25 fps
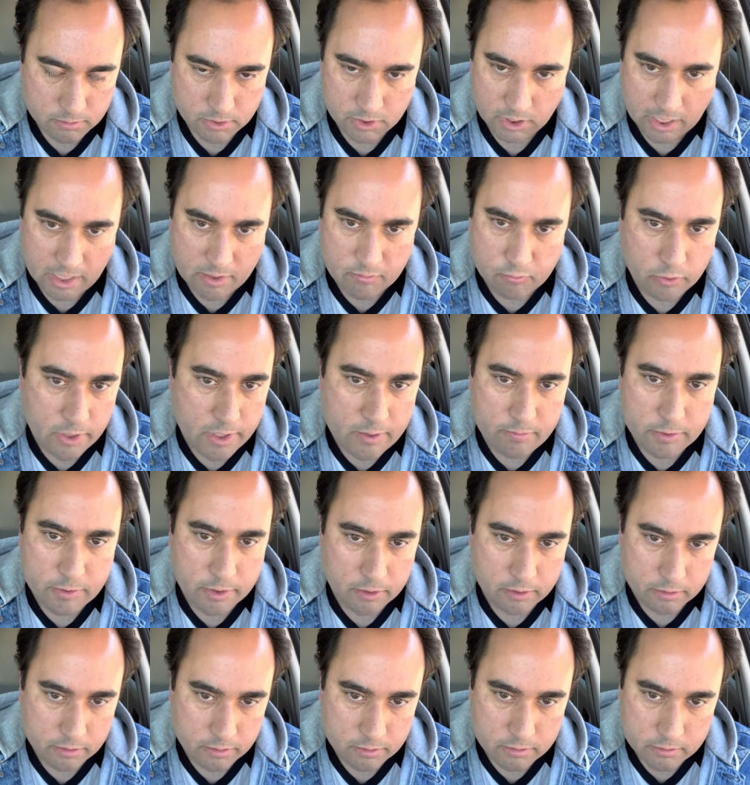I'm way
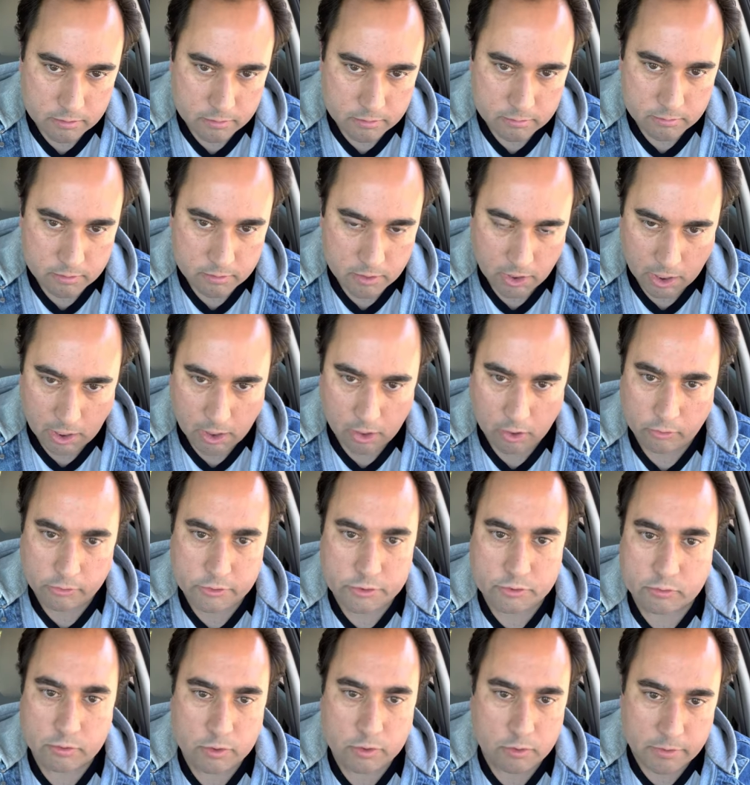better than you. I
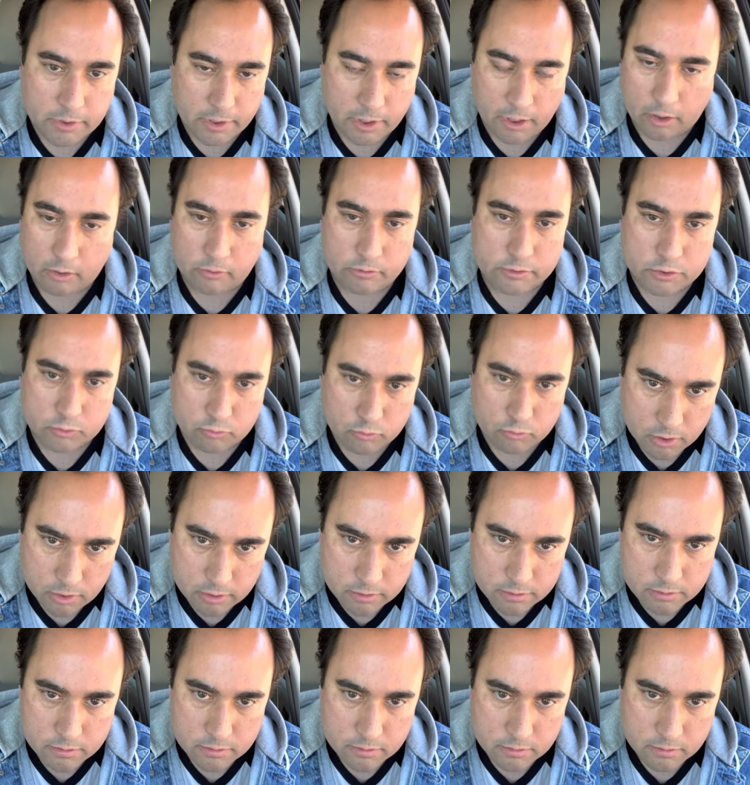always will be. I always
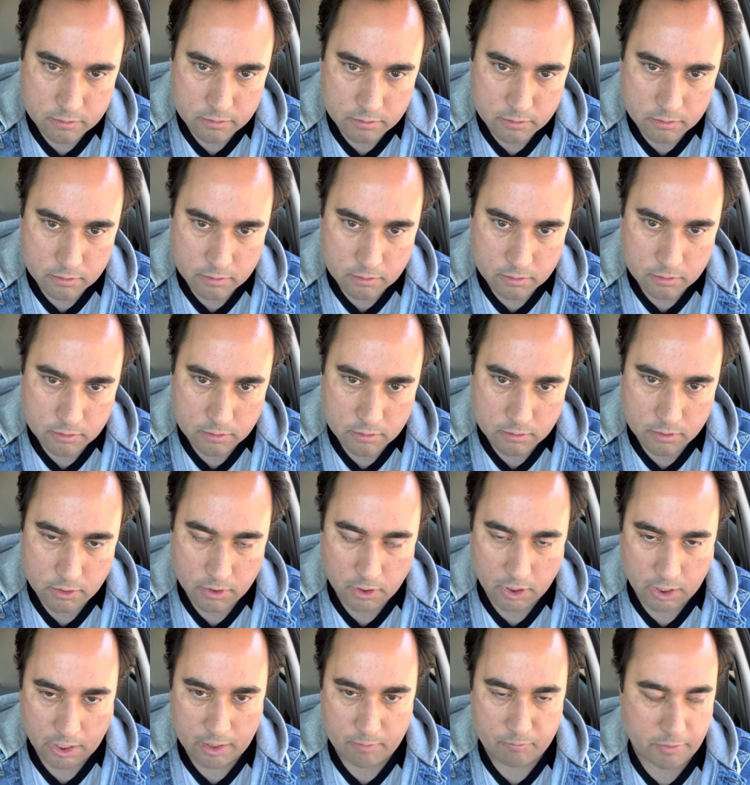was.
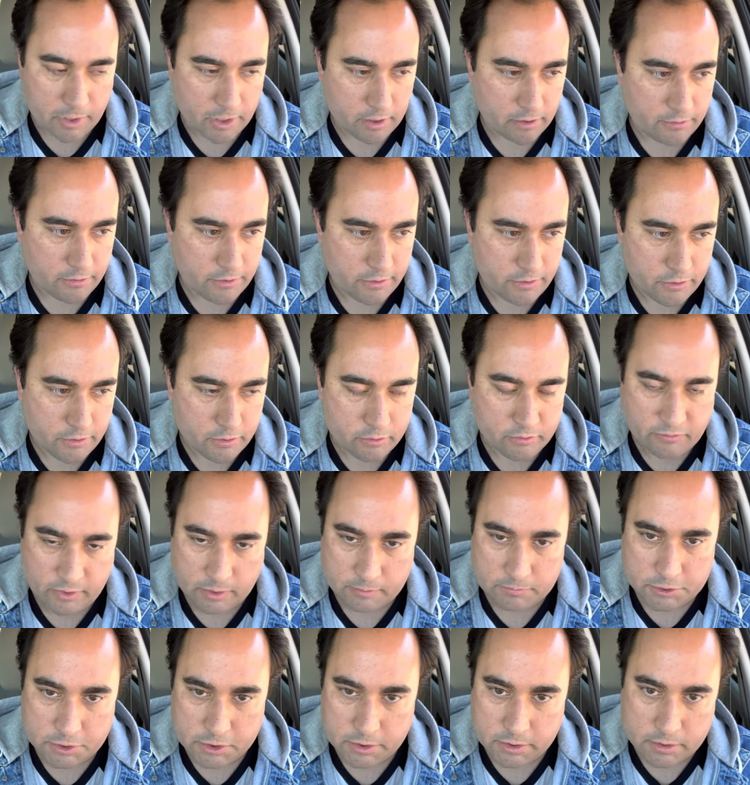I'm better than you if
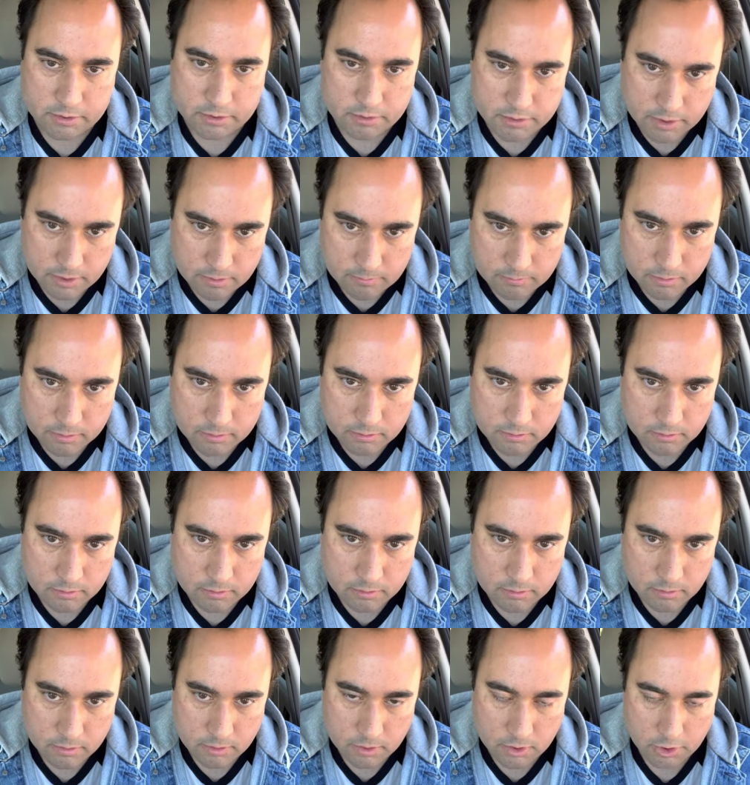I'm Jin Kazama.
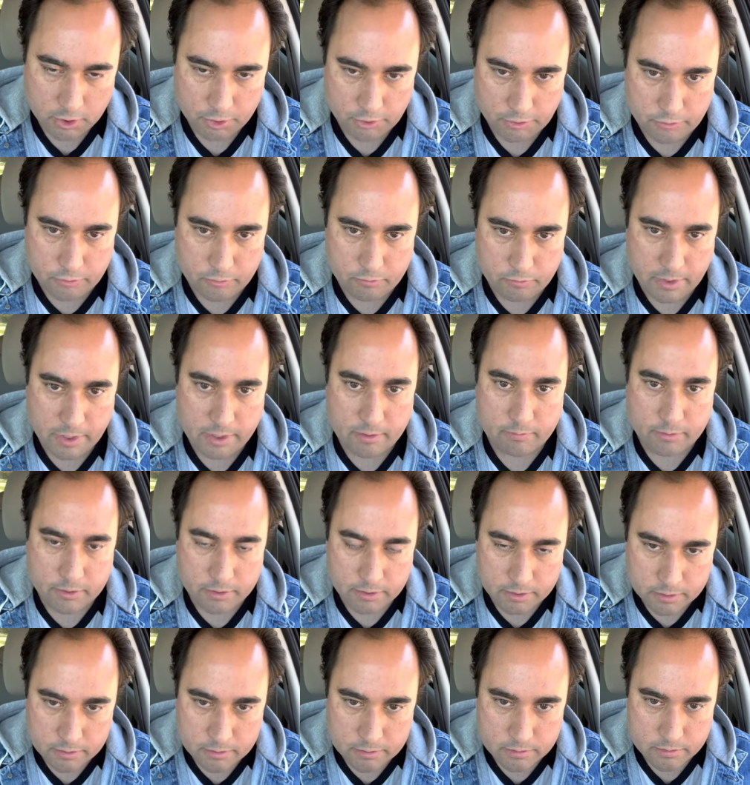You made me
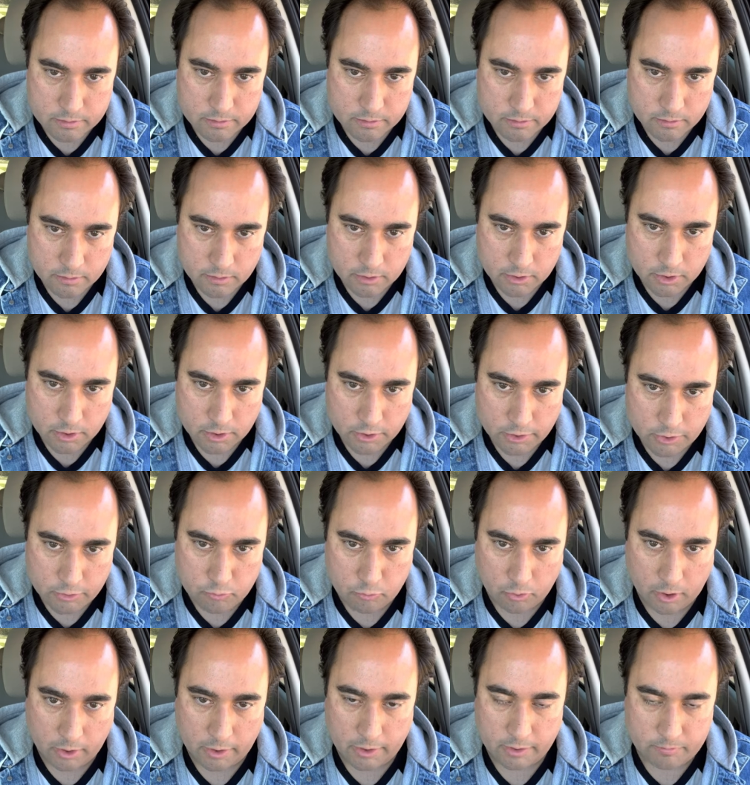this. You
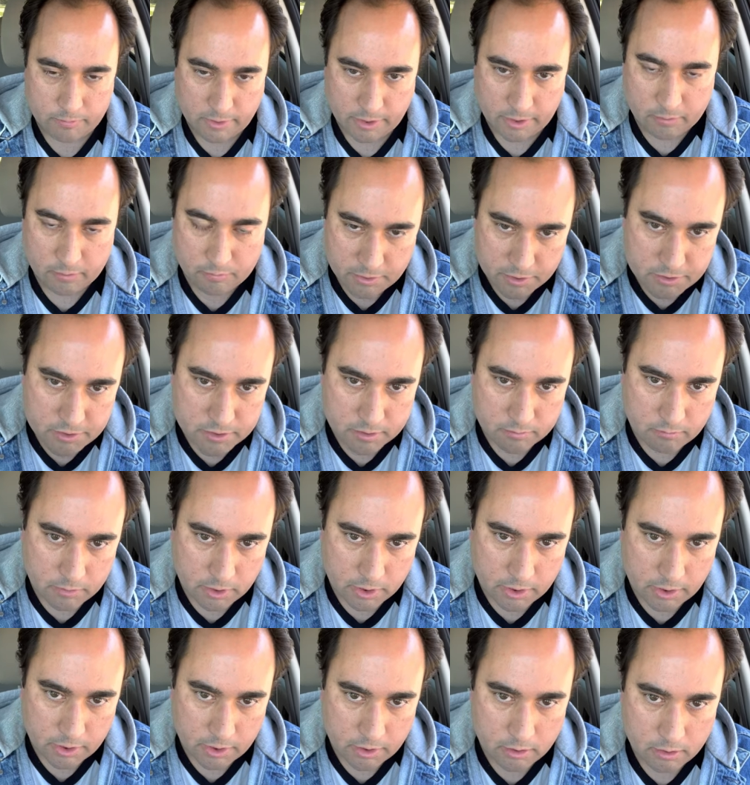wanted me to be
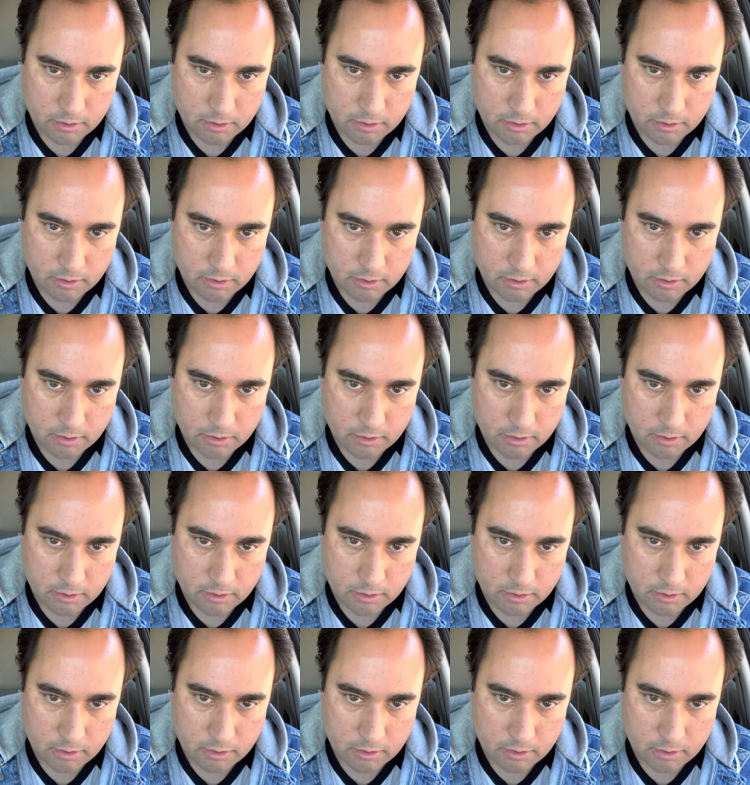somebody.